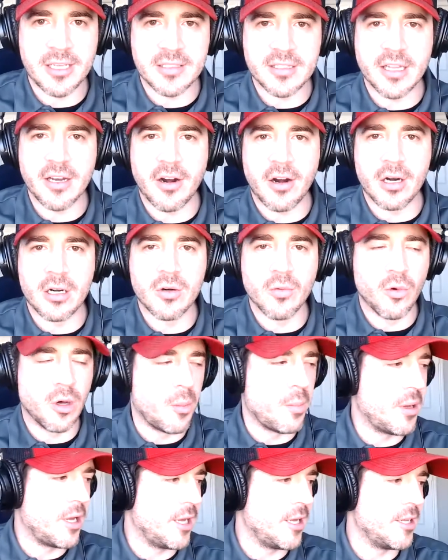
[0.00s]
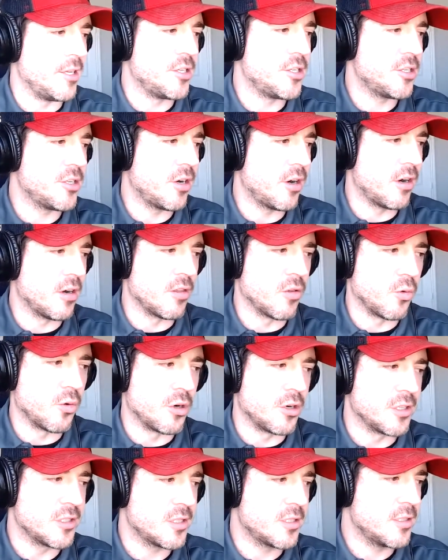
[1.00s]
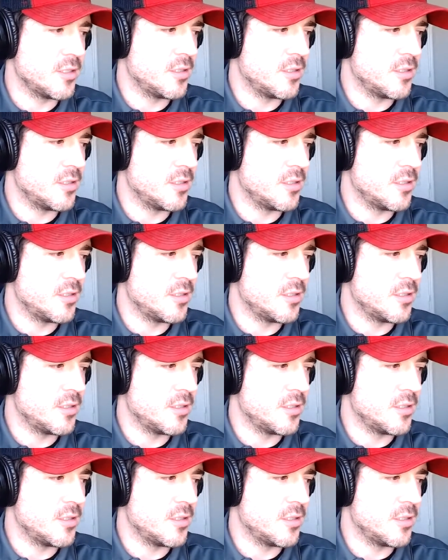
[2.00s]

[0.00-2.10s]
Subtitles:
that aren't one page are the worst.